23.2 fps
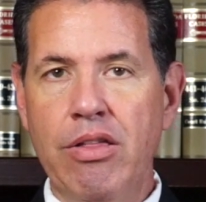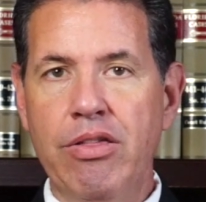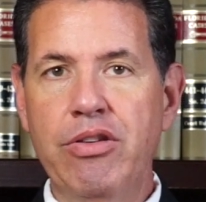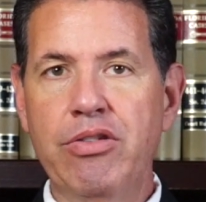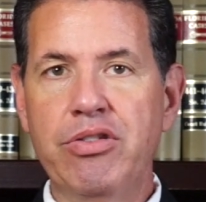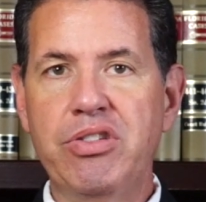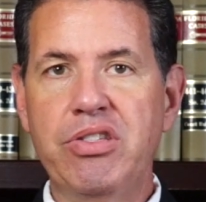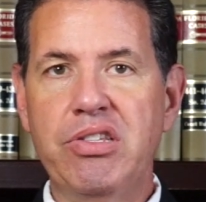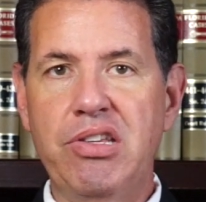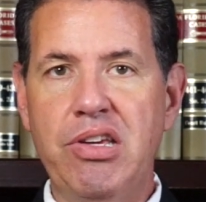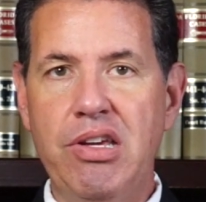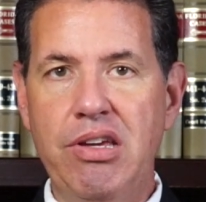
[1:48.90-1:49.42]

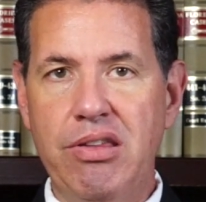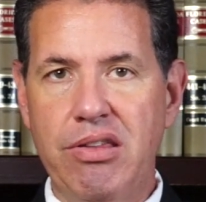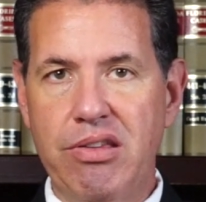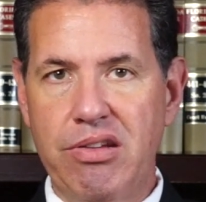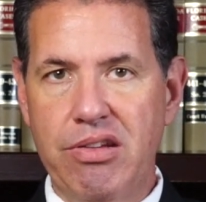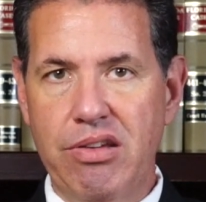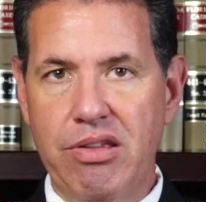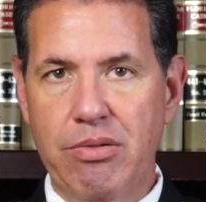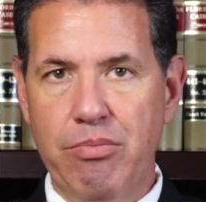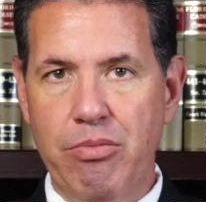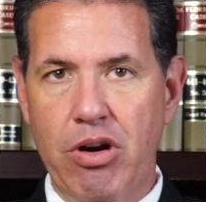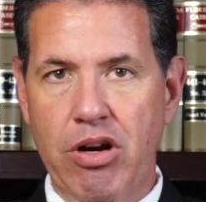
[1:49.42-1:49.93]
There's teeth
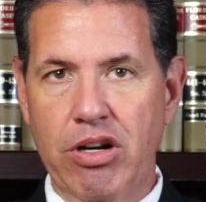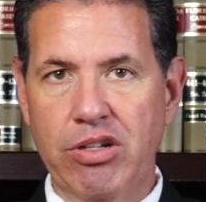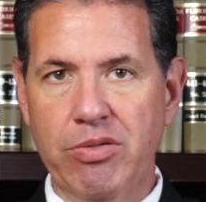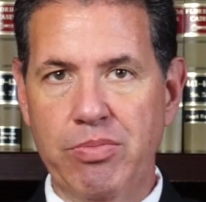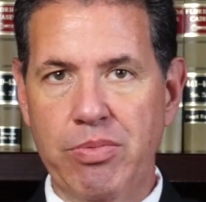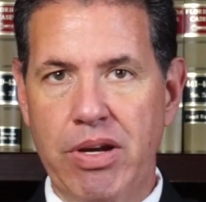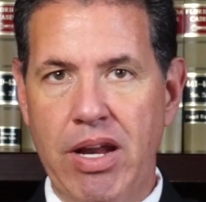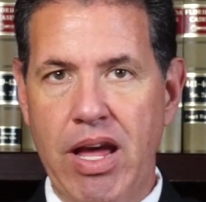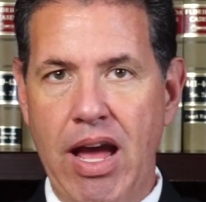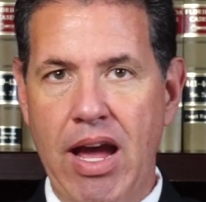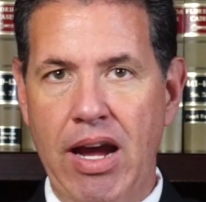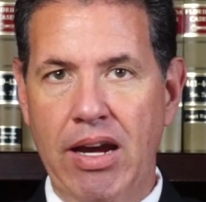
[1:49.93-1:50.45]
to the
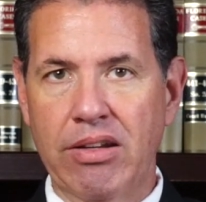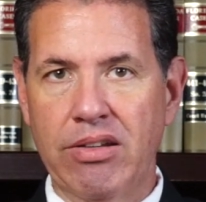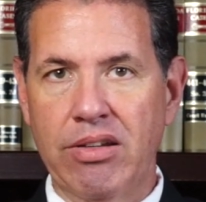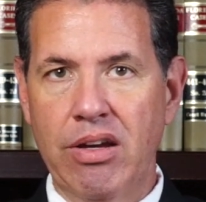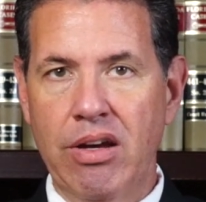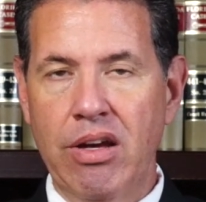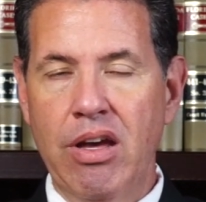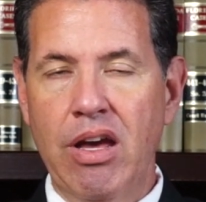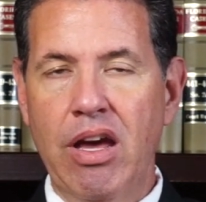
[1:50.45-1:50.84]
Marchman Act,